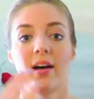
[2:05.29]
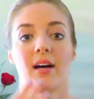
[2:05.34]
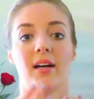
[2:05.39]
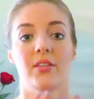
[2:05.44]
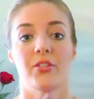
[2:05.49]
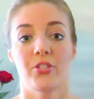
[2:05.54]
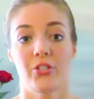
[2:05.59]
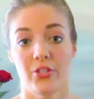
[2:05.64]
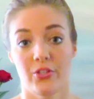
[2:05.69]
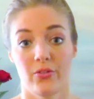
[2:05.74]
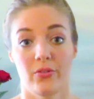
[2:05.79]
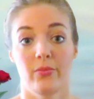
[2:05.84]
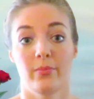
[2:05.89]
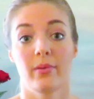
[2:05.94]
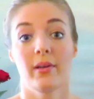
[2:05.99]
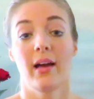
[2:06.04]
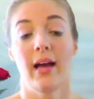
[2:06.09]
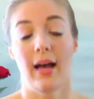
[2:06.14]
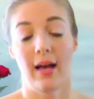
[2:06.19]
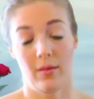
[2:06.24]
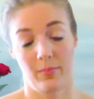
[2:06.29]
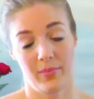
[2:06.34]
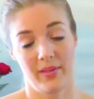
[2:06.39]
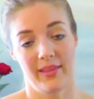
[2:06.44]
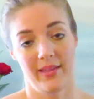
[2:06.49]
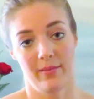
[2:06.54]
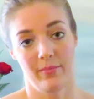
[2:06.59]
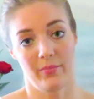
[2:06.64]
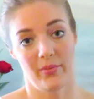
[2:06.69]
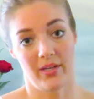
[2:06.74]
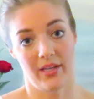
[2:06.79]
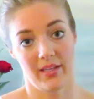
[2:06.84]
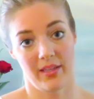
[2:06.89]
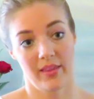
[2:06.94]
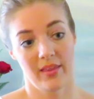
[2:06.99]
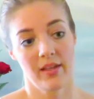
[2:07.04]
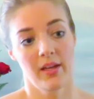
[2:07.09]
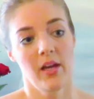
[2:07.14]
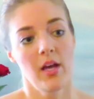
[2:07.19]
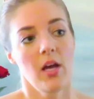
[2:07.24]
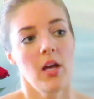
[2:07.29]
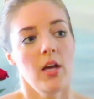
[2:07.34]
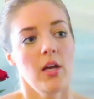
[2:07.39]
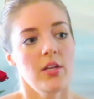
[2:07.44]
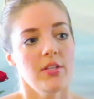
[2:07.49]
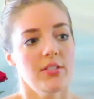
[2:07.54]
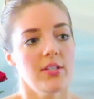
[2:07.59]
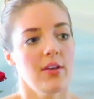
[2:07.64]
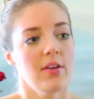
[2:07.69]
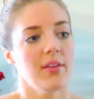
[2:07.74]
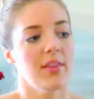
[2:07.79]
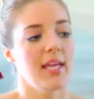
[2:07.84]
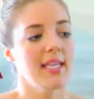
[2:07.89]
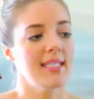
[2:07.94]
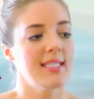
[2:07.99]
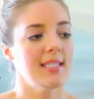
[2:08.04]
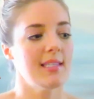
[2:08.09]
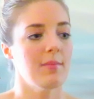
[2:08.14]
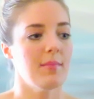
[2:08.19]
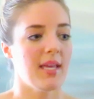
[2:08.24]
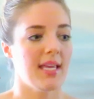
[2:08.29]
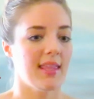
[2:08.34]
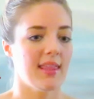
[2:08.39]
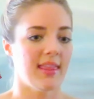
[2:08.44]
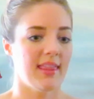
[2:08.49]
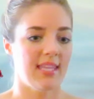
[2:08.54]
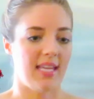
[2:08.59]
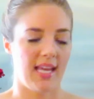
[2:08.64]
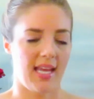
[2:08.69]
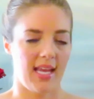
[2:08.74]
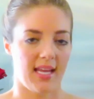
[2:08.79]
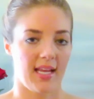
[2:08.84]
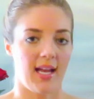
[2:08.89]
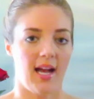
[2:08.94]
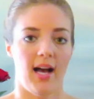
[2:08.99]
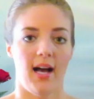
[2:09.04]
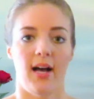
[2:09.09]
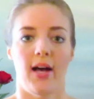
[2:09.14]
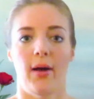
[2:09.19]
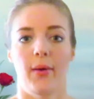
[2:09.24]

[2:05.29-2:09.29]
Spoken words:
a tube helping them breathe. So that's the main thing.